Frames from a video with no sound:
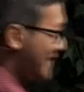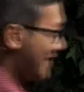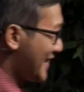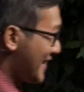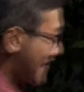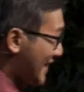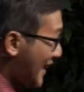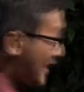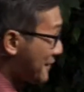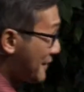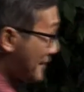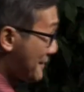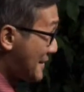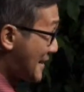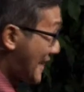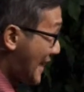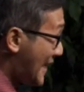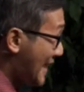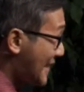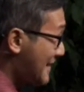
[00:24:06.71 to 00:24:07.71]
Get what I'm
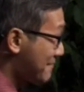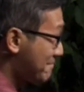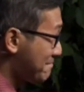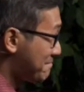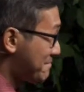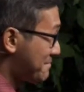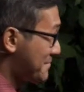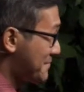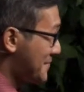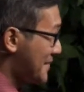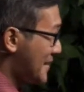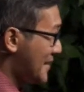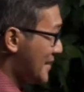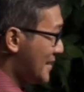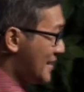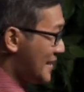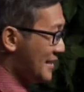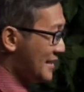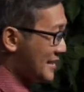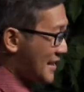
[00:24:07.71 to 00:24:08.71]
saying?
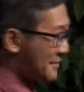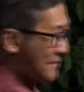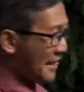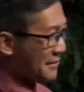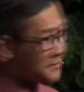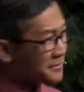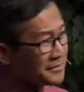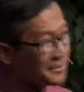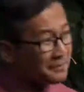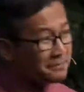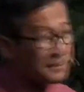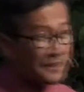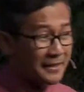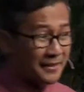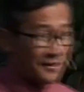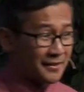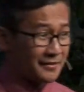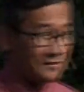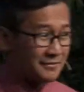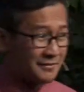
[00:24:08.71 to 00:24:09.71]
Sometimes we
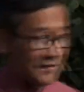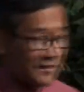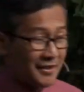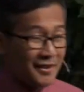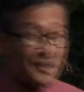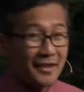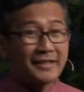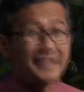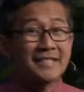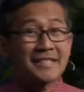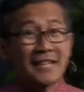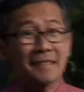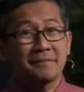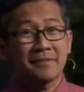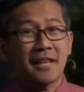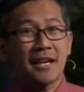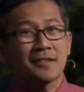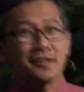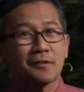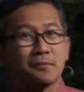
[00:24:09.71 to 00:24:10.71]
appear, and
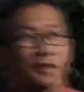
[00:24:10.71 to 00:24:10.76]
sometimes we